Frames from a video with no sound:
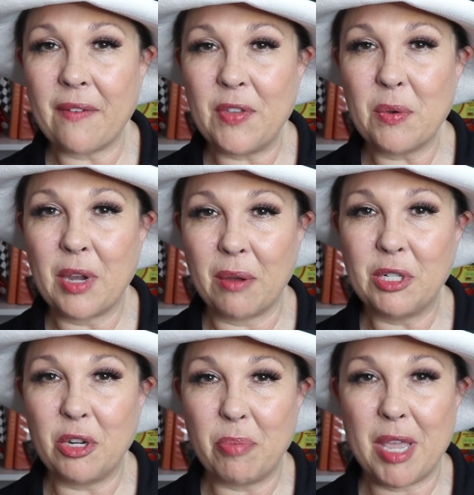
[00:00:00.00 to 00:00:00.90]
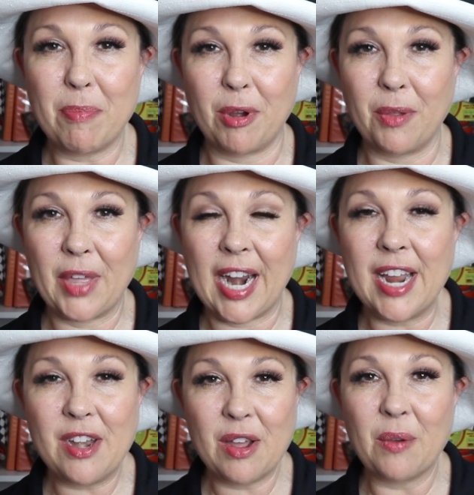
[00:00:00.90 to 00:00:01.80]
a few go-to people that
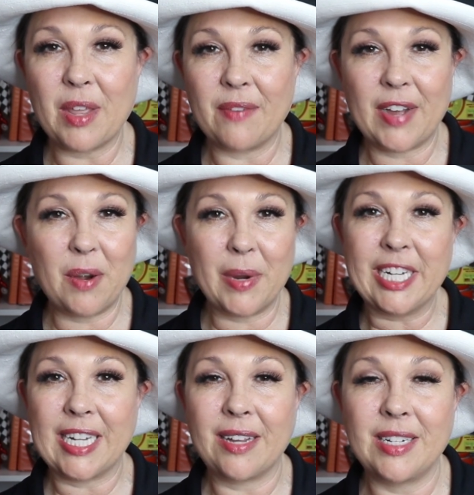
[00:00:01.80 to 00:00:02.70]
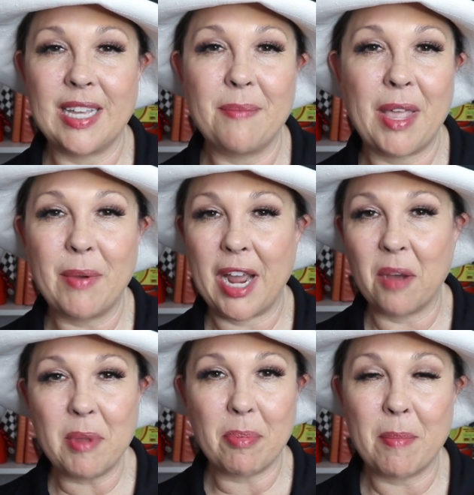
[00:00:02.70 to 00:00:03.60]
I know that if I reached out to them, they would
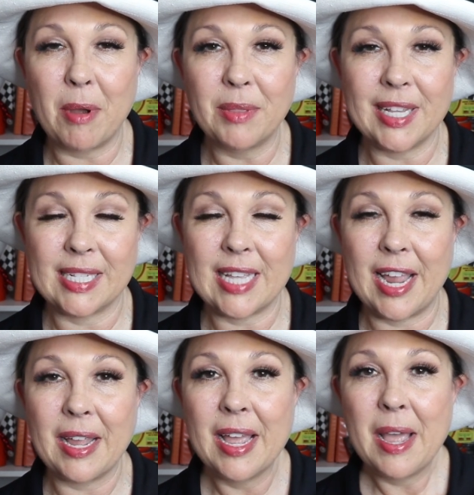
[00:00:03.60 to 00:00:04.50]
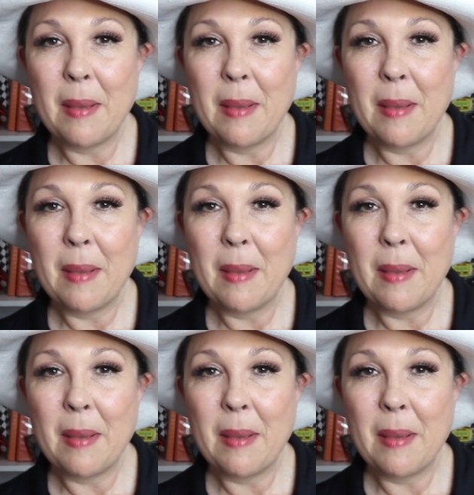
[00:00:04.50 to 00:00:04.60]
help me promote this thing.